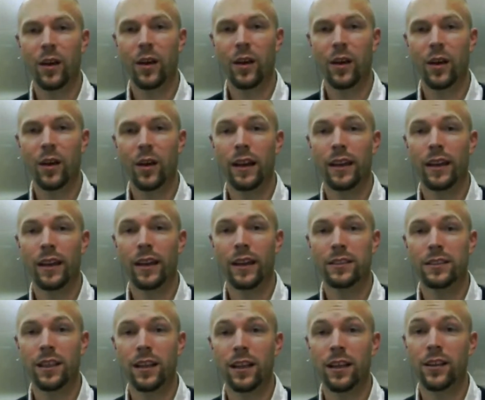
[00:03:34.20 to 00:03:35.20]
well, I guess
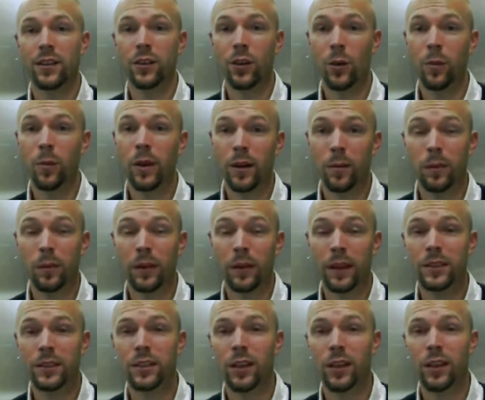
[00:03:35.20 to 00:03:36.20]
no better
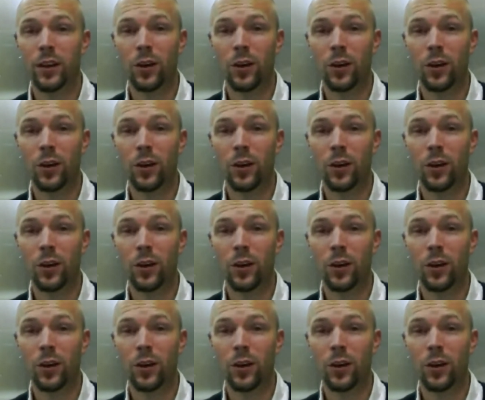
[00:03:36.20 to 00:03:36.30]
place on